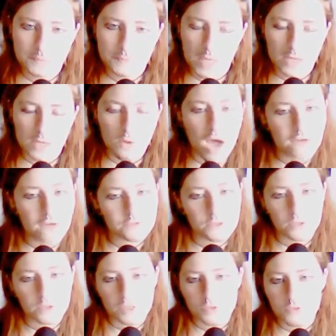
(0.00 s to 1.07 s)
And you have to
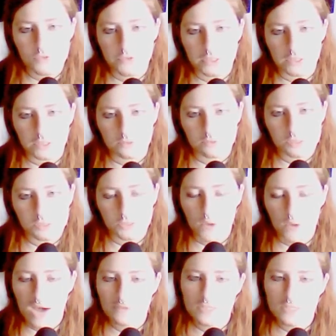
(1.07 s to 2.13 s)
look at those videos and you
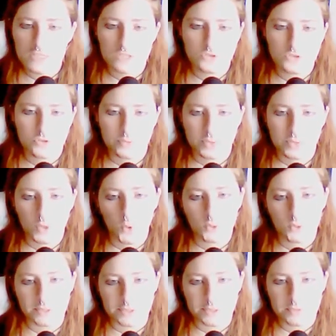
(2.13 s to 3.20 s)
have to listen to the
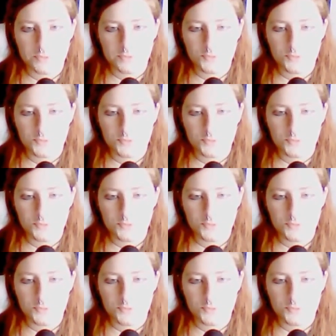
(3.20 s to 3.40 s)
recordings.